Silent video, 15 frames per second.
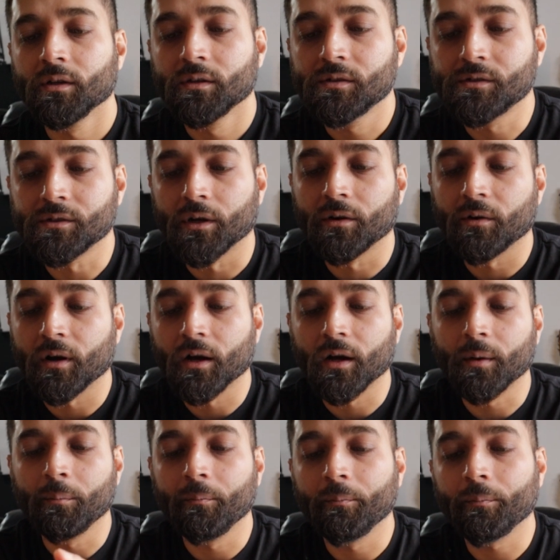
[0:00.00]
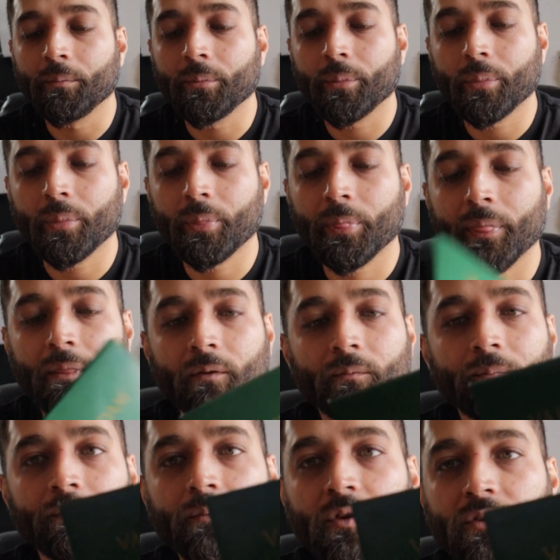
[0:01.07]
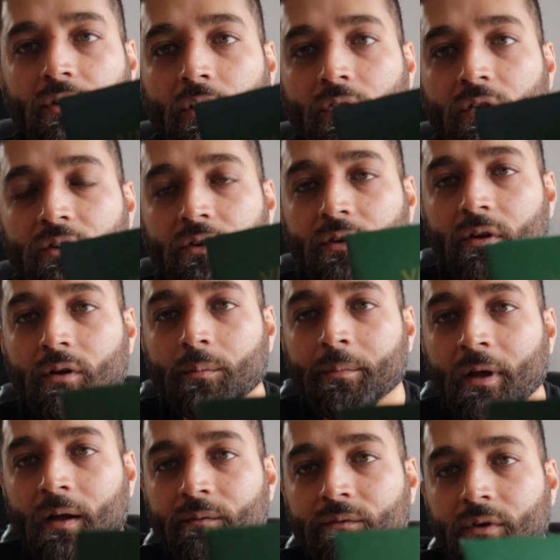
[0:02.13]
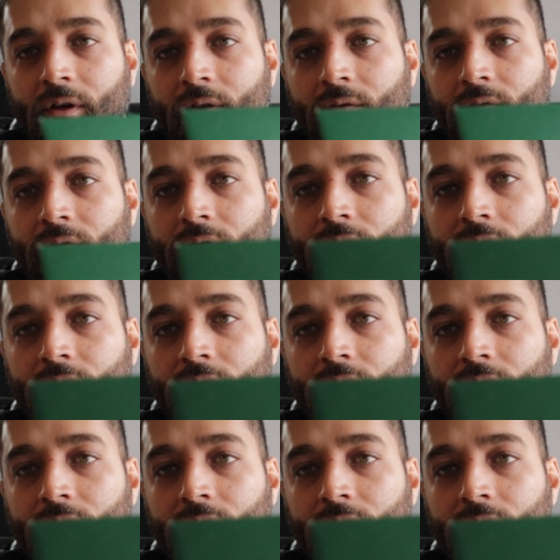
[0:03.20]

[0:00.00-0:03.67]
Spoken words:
So so this is a little pamphlet,